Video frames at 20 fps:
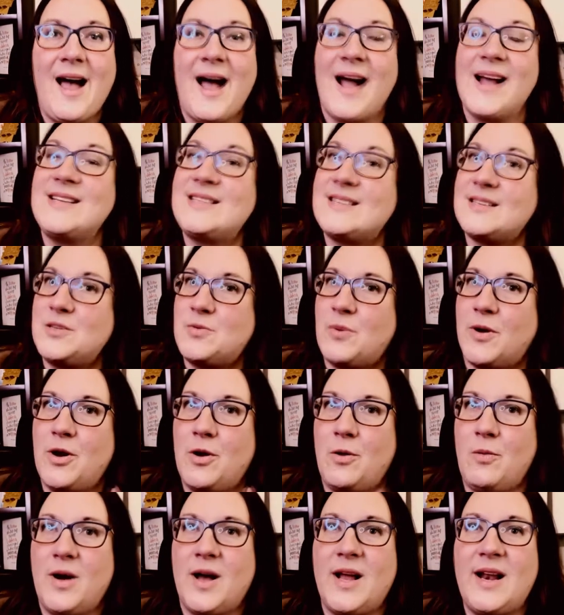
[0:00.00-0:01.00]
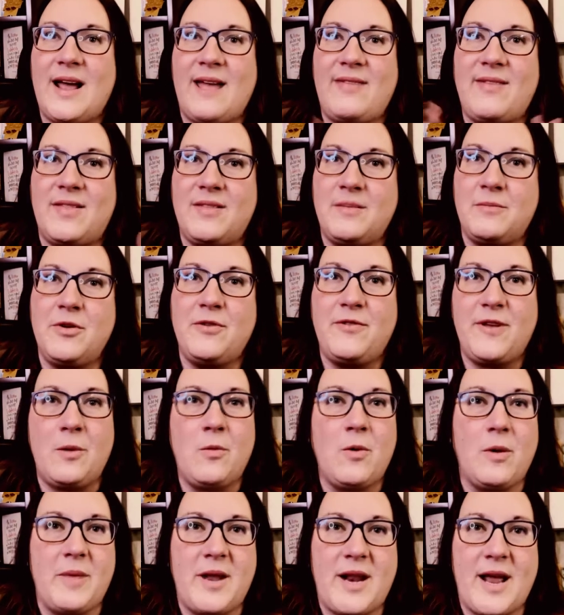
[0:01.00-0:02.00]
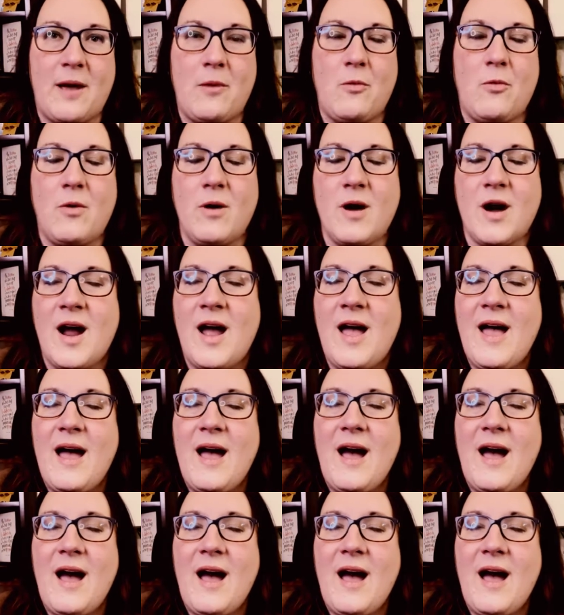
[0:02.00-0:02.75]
Iceland 101 and then the movie Woman at War.